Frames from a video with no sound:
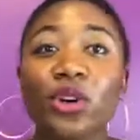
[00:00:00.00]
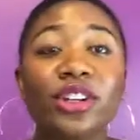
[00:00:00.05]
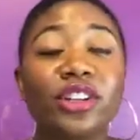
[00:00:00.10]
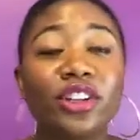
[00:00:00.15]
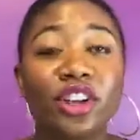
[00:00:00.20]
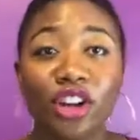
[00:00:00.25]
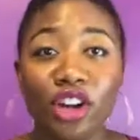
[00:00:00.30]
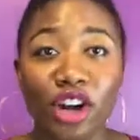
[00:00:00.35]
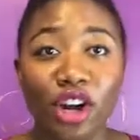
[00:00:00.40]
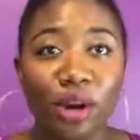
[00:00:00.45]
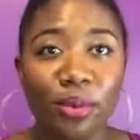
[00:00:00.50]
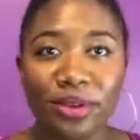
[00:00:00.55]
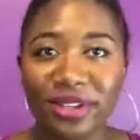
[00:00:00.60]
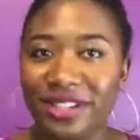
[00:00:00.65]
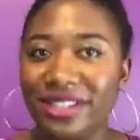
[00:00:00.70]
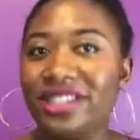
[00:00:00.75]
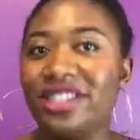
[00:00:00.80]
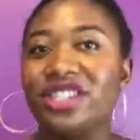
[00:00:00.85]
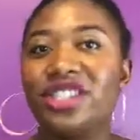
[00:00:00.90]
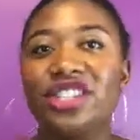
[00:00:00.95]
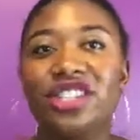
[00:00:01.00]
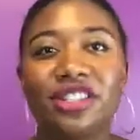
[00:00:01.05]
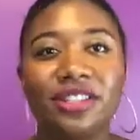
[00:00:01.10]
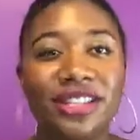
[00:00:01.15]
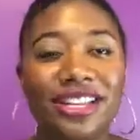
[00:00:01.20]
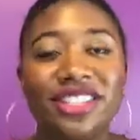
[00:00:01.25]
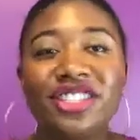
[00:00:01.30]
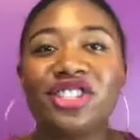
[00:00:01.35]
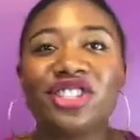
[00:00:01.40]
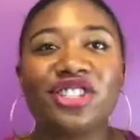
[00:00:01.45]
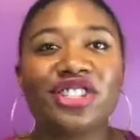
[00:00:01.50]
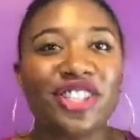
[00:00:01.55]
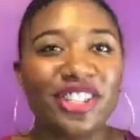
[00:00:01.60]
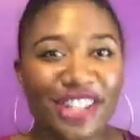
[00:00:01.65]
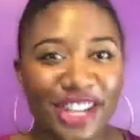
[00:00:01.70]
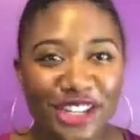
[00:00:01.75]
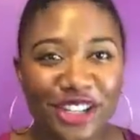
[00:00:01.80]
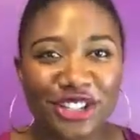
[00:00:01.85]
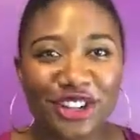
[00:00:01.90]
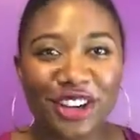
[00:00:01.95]
to occur because that's just the
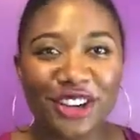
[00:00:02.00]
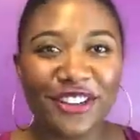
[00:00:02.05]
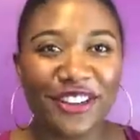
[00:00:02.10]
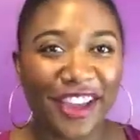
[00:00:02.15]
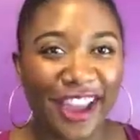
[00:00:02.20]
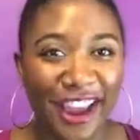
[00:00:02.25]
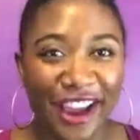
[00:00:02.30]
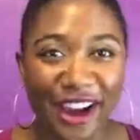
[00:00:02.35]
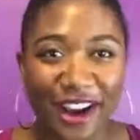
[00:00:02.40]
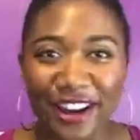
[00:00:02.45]
nature of hair.